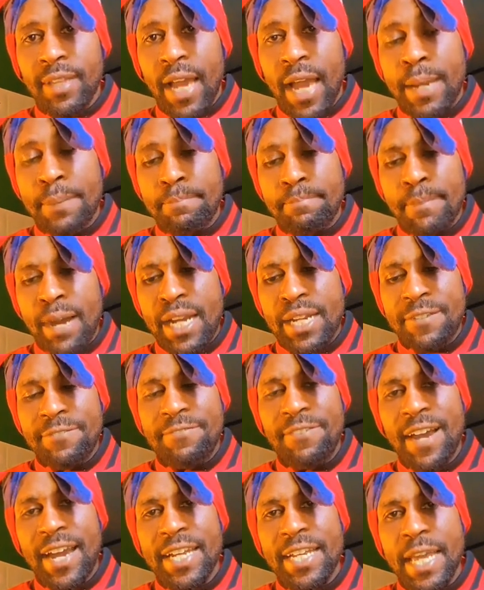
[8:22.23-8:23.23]
and
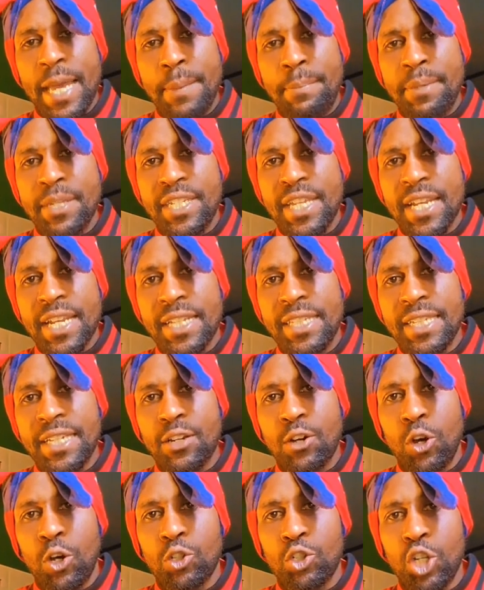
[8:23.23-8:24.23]
modify the
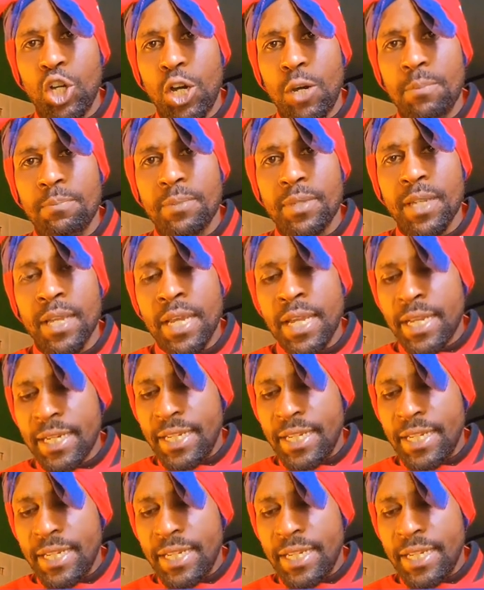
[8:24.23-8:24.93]
epigenetic outcomes.